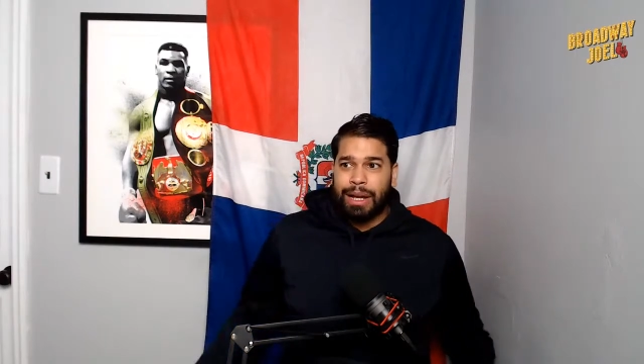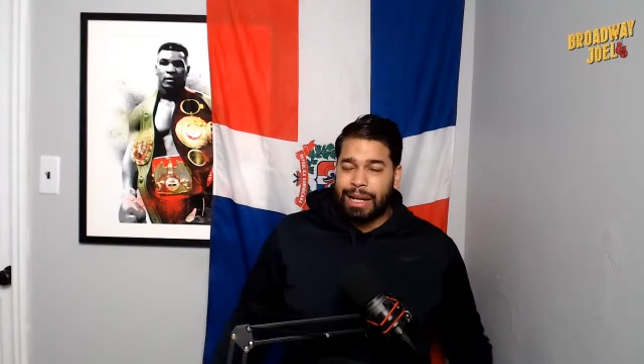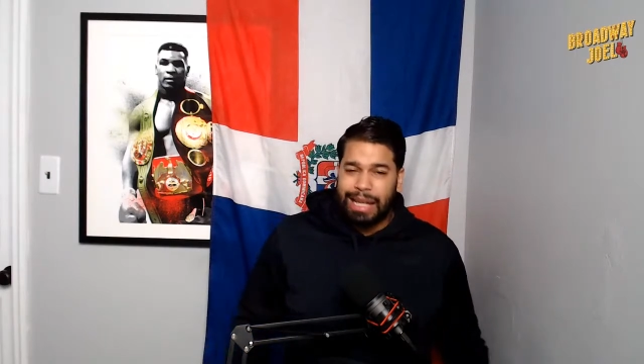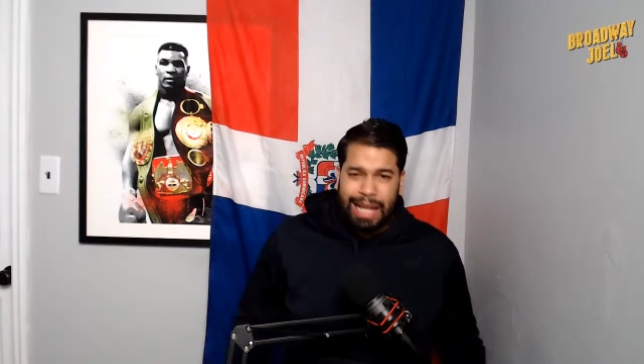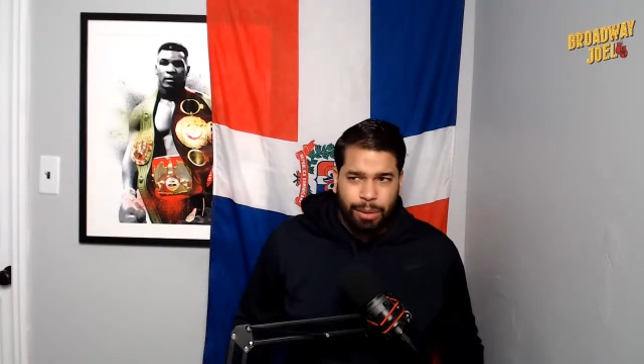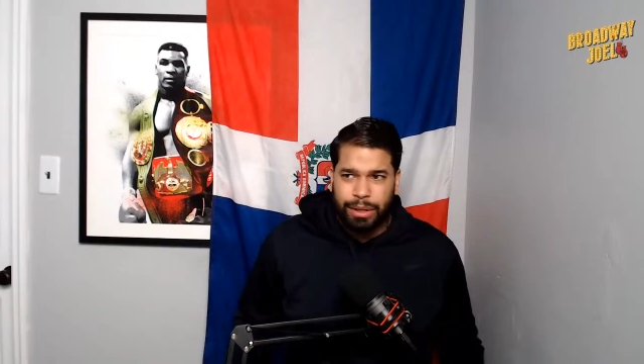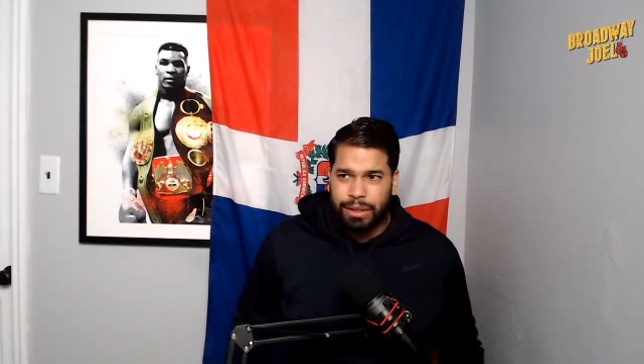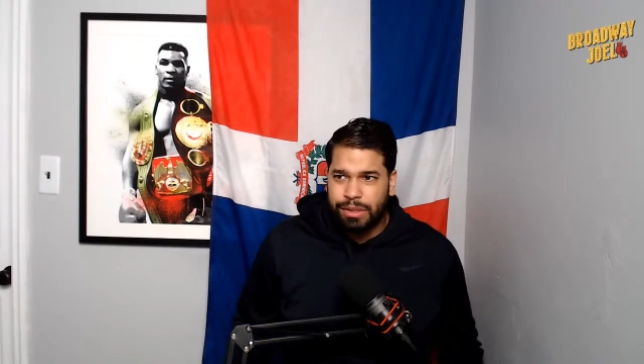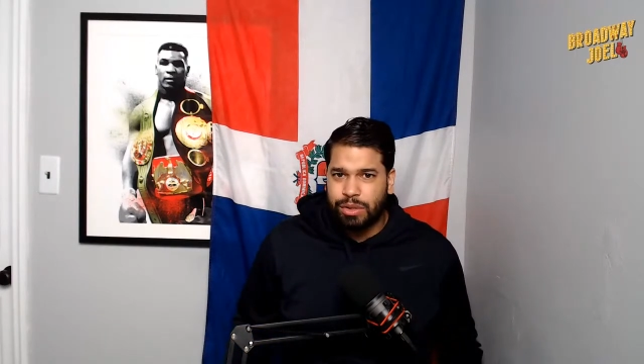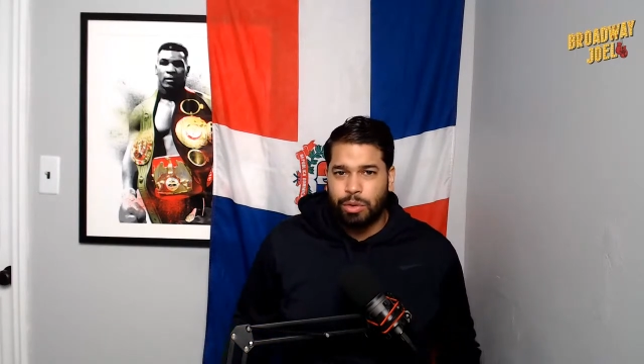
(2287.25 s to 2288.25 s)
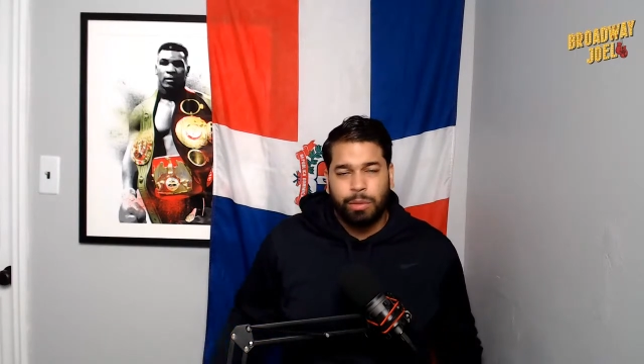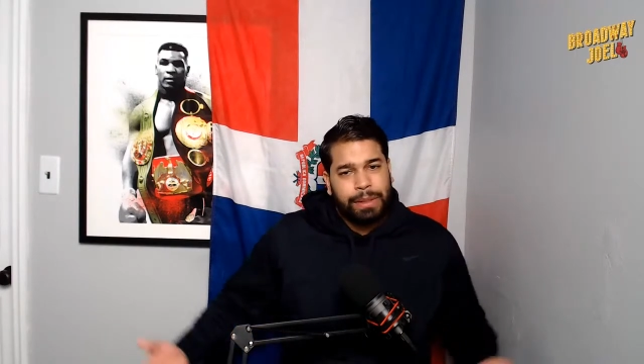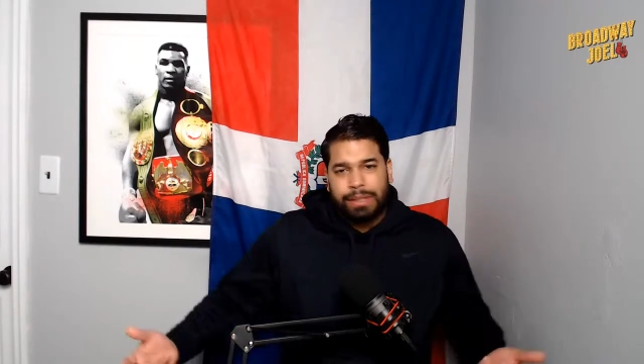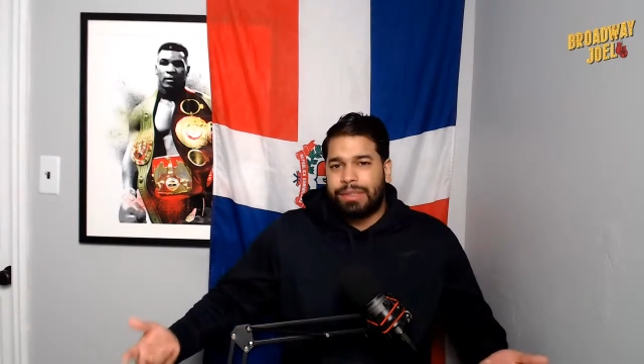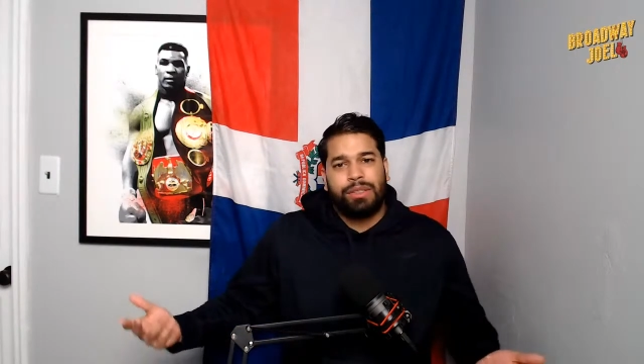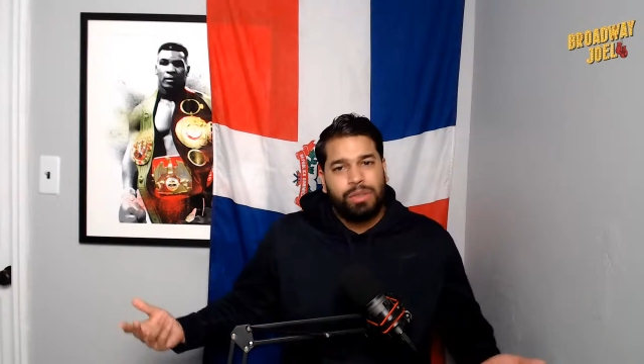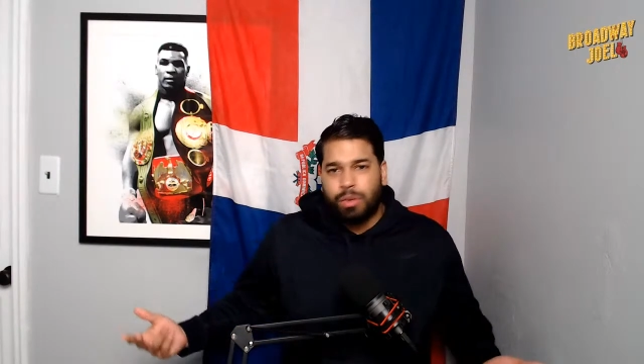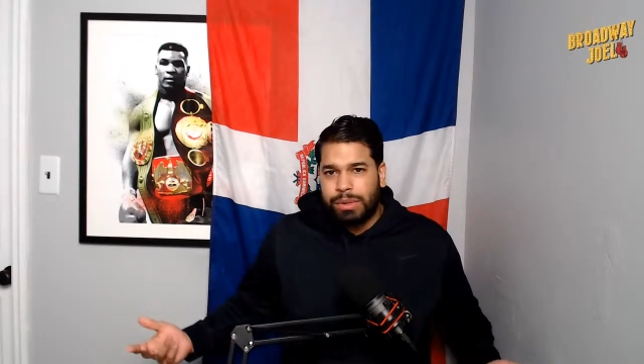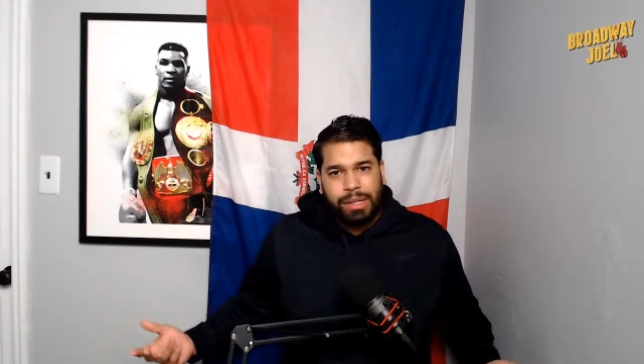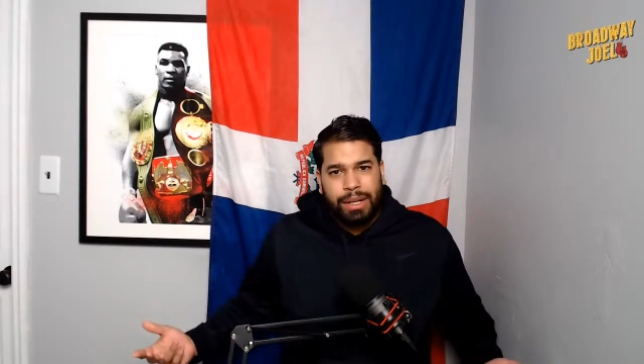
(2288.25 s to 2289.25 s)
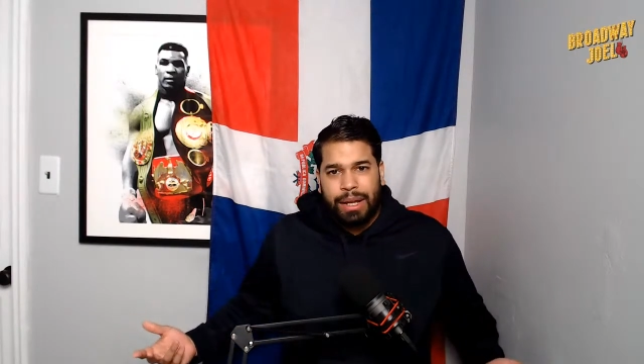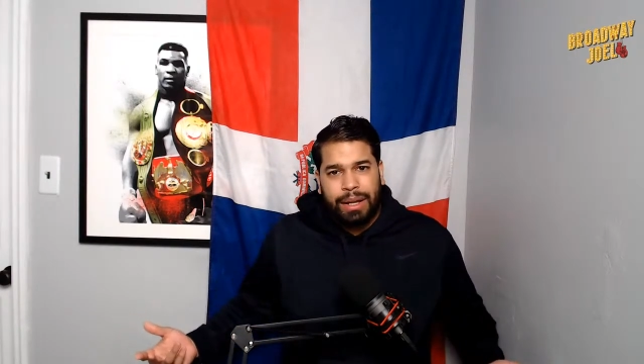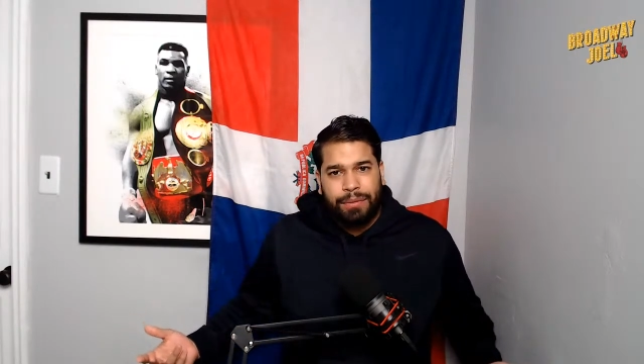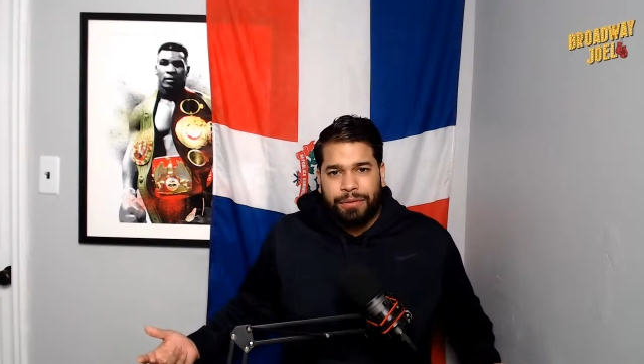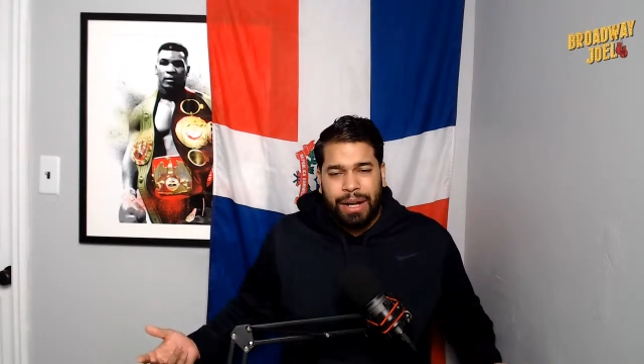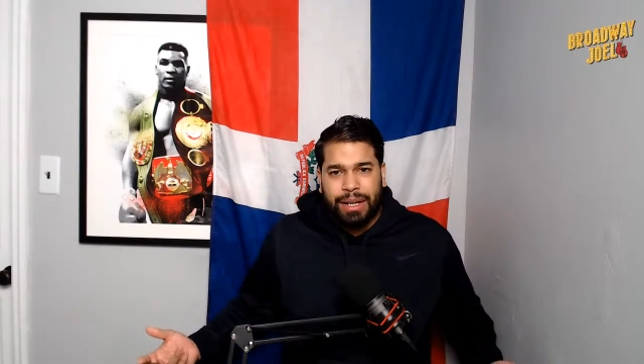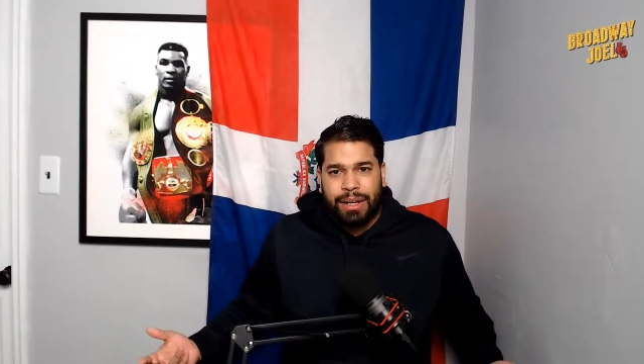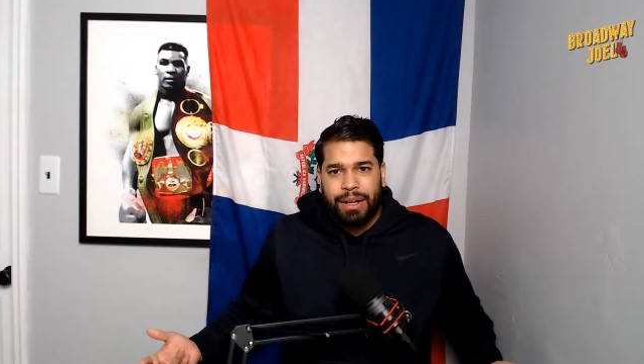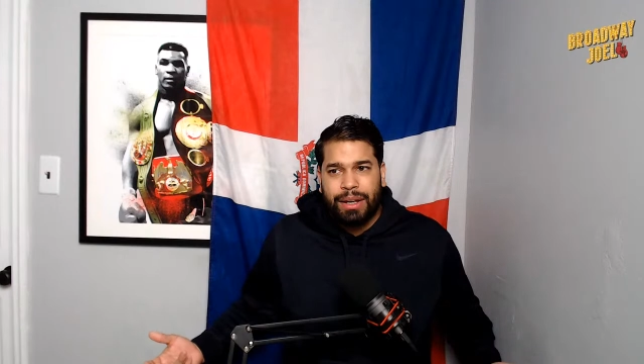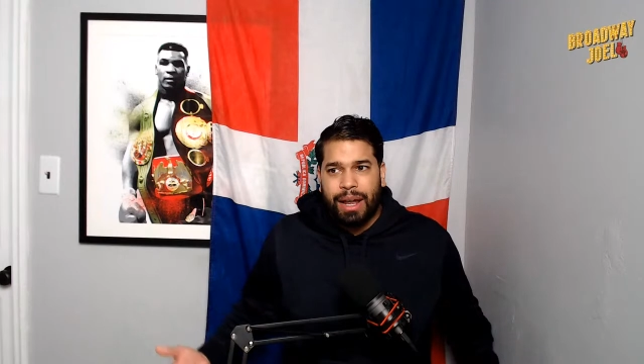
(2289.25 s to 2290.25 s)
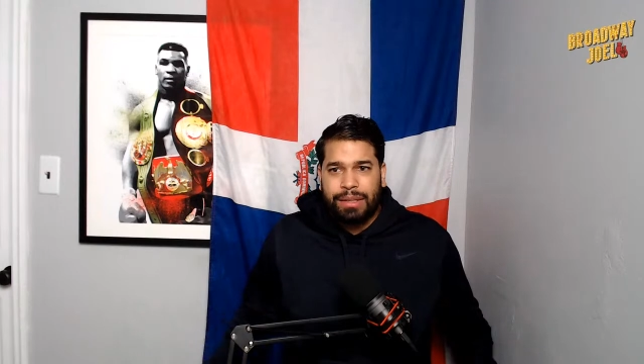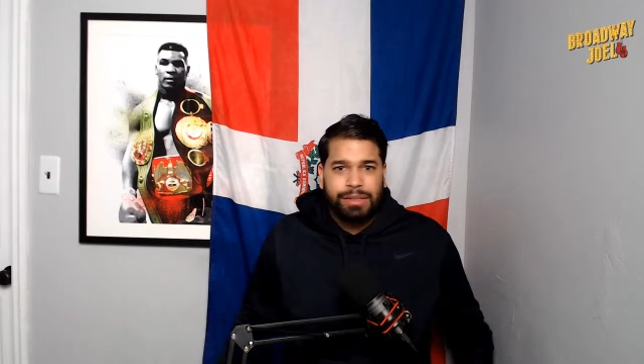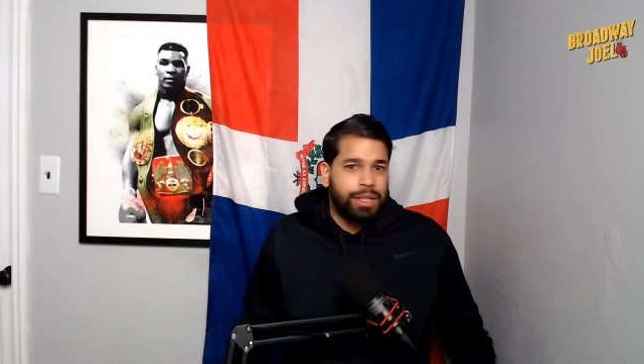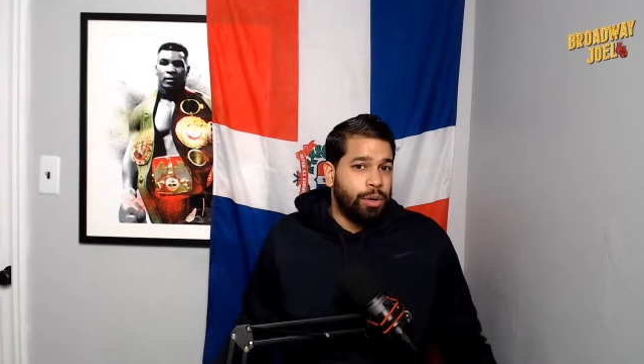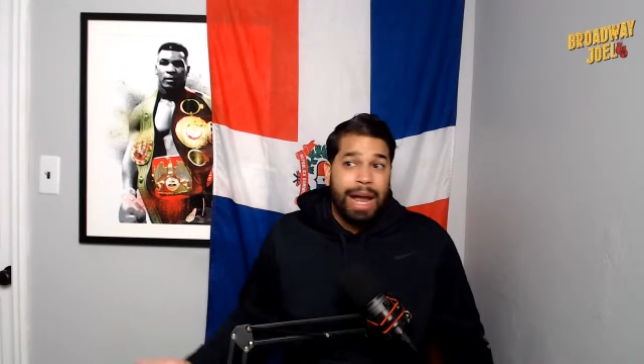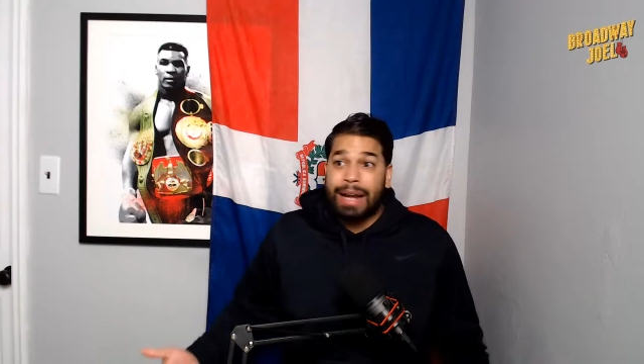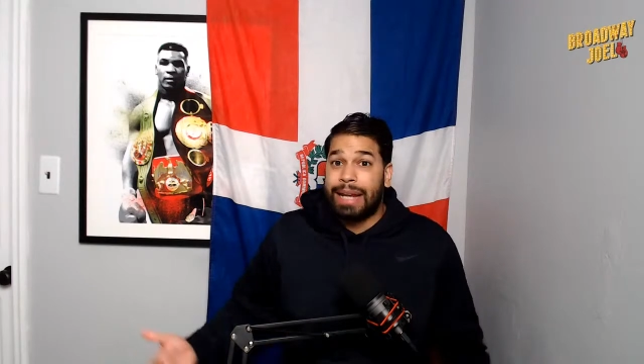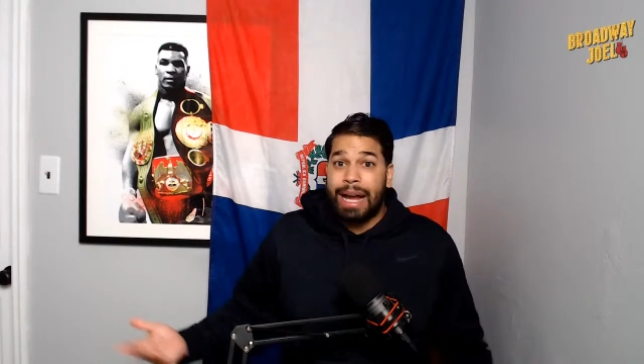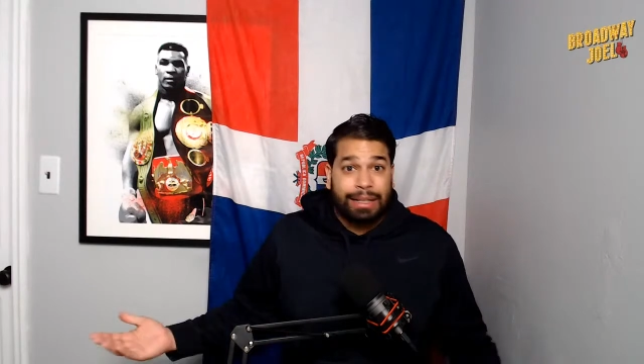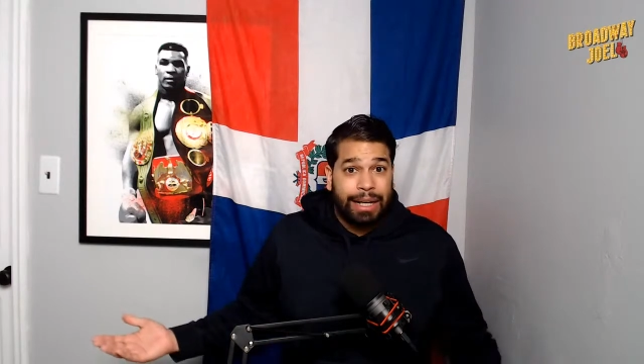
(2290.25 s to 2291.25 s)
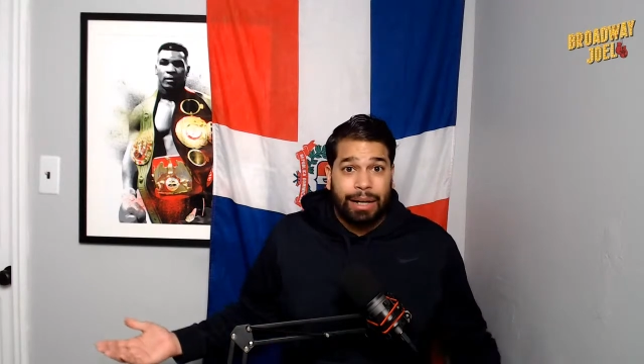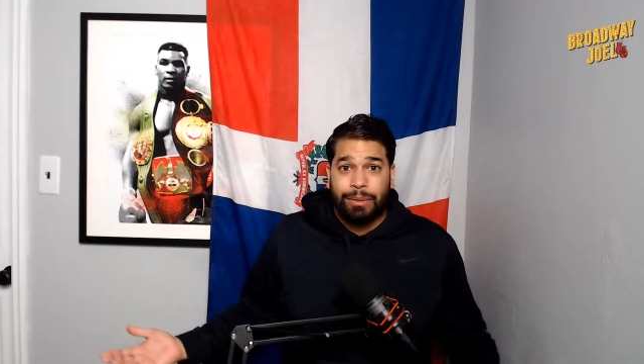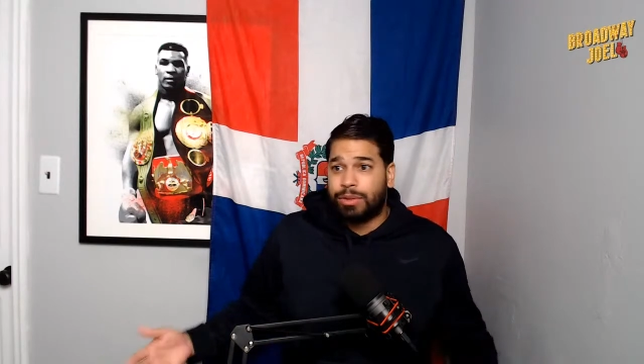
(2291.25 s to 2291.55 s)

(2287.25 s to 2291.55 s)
clowning this dude because this dude was in there to fight and still got knocked out.